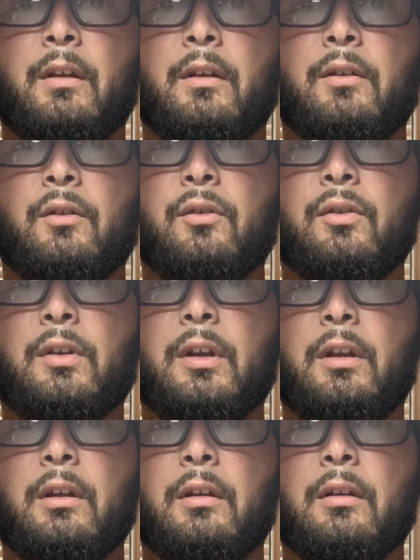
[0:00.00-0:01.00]
you
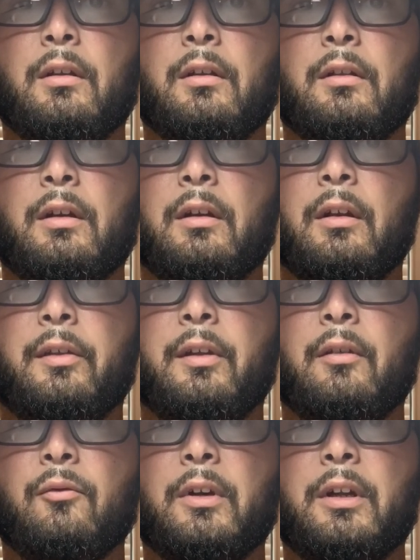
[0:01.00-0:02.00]
see that
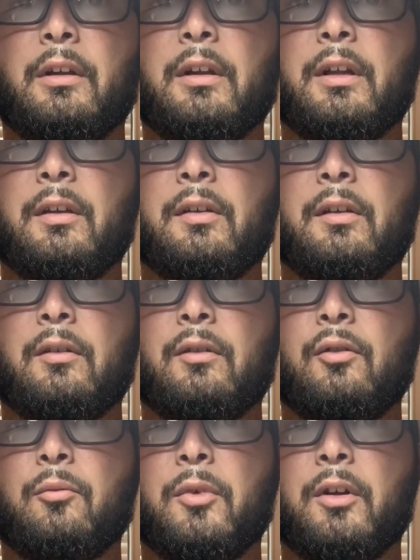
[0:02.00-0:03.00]
nothing really glistens
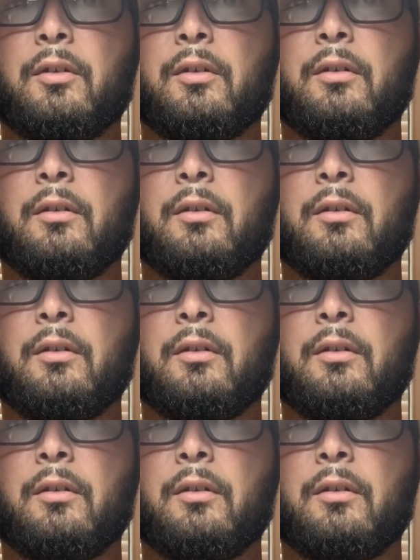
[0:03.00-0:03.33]
too much,